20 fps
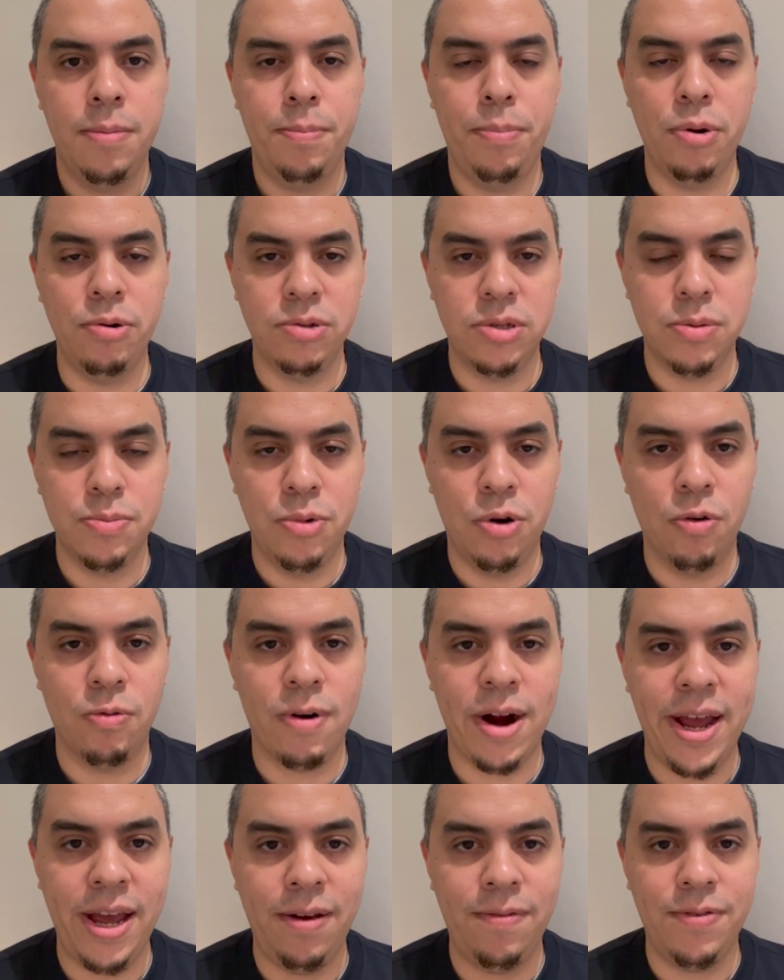Baltimore
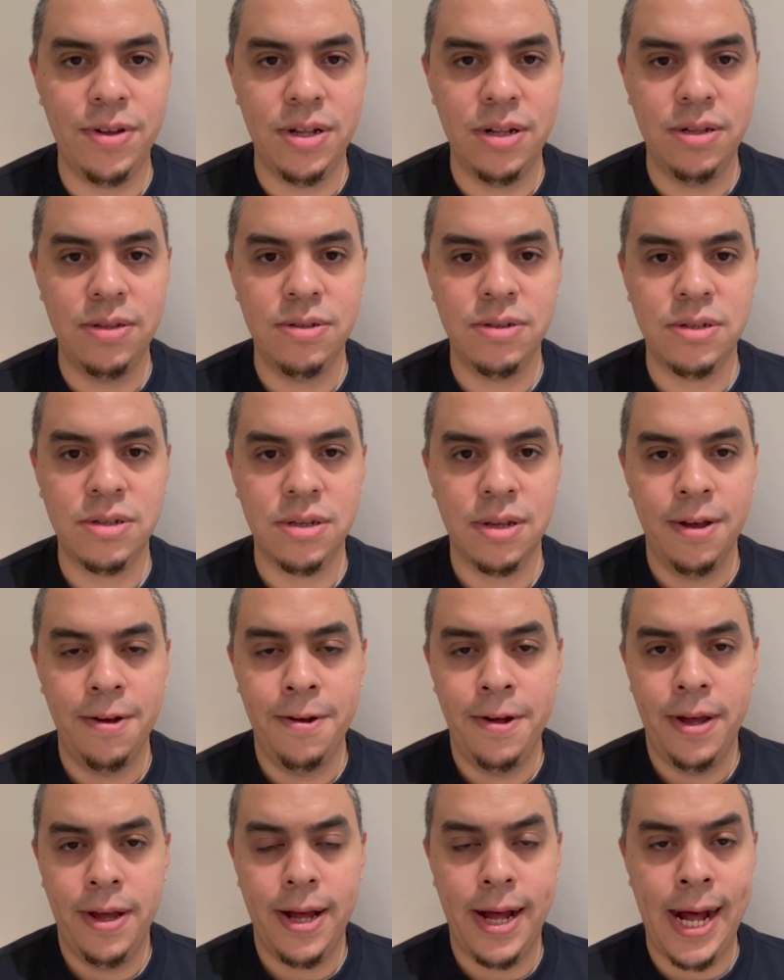Ravens,
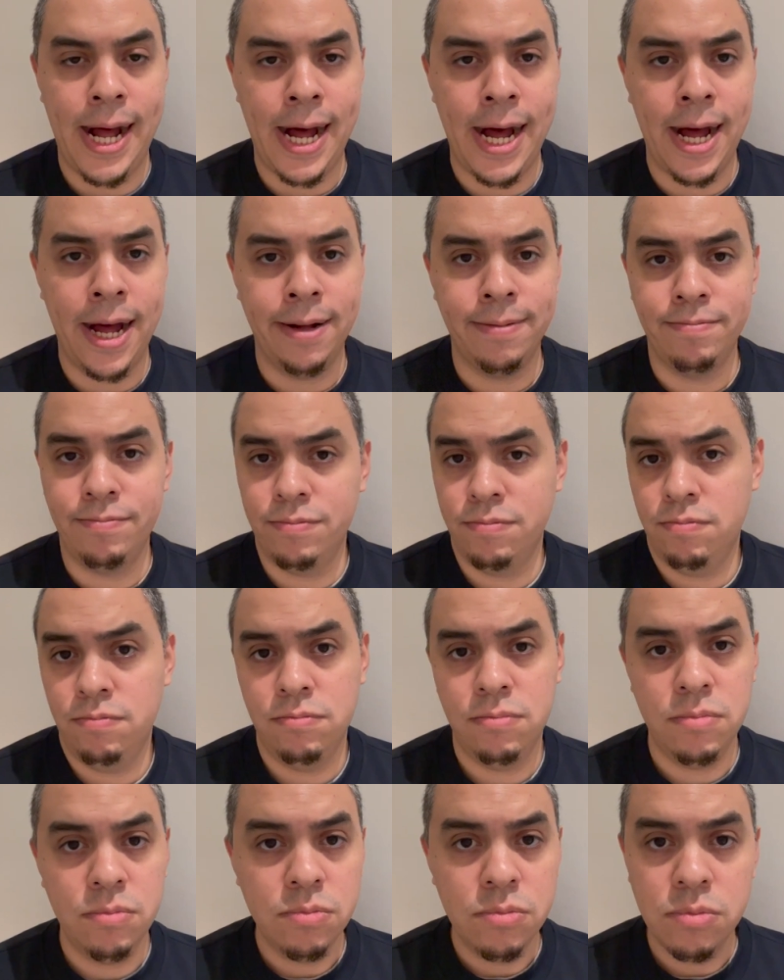
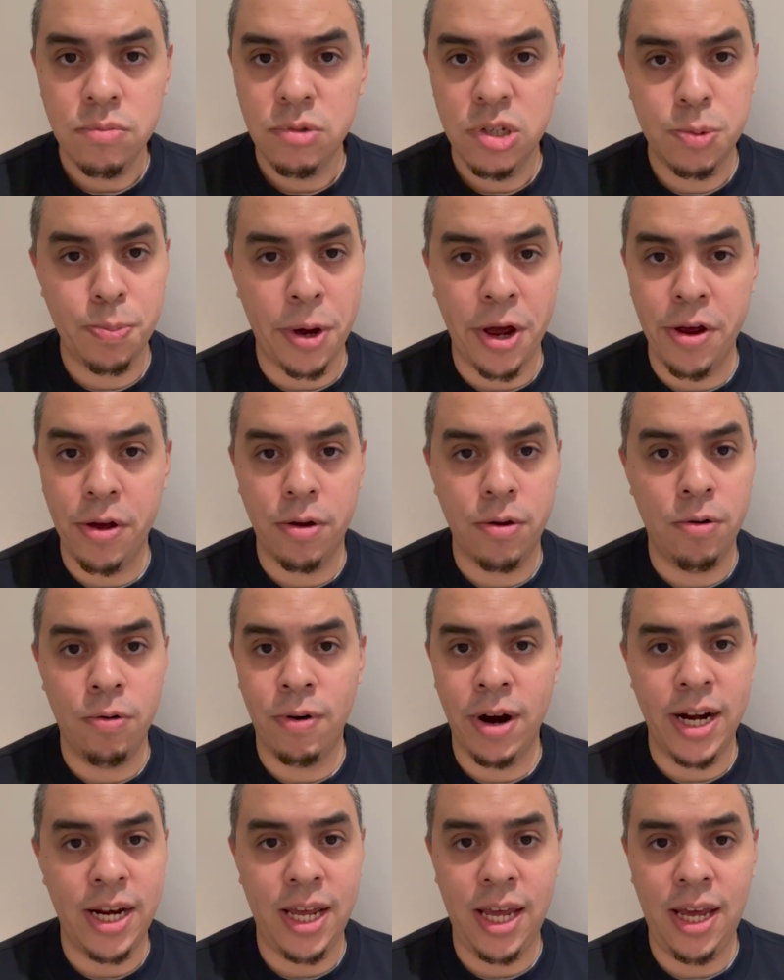spoke
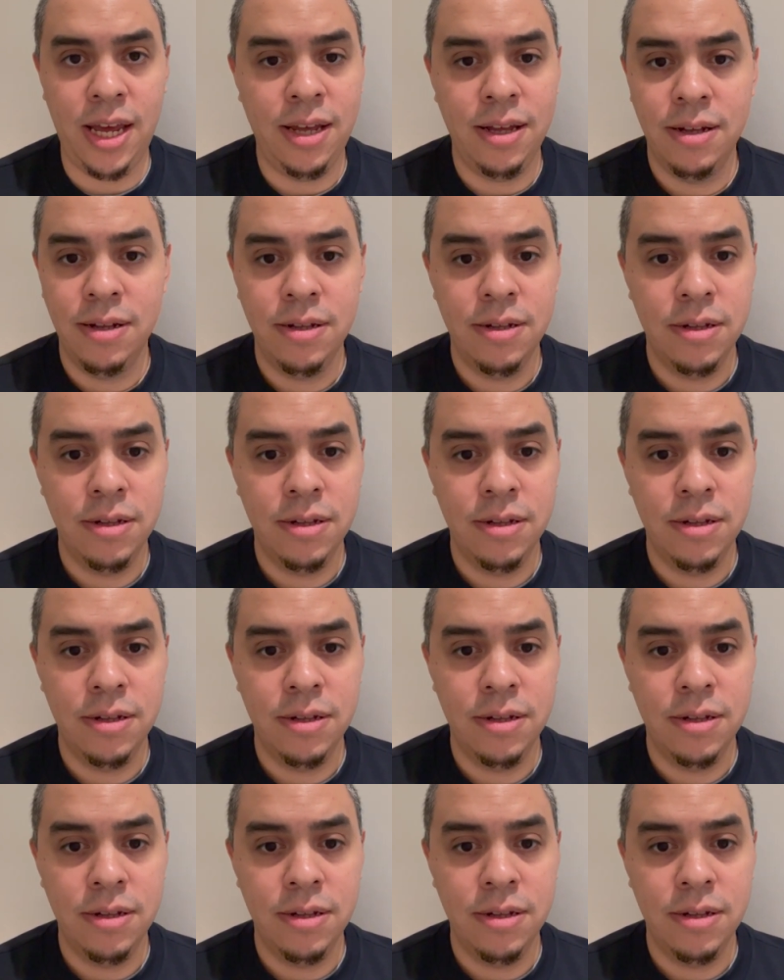already,